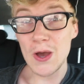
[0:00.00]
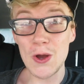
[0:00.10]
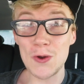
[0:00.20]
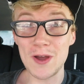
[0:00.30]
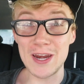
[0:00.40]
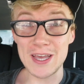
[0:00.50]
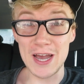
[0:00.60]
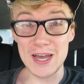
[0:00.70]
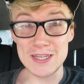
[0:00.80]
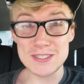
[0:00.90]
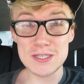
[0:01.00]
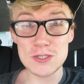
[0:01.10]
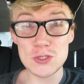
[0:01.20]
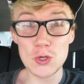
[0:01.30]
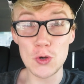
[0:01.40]
Alrighty guys,
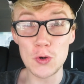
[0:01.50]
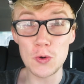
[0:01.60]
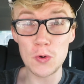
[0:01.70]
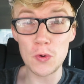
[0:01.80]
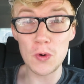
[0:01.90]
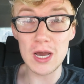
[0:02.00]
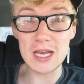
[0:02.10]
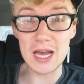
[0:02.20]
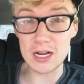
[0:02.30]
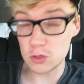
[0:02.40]
so I got a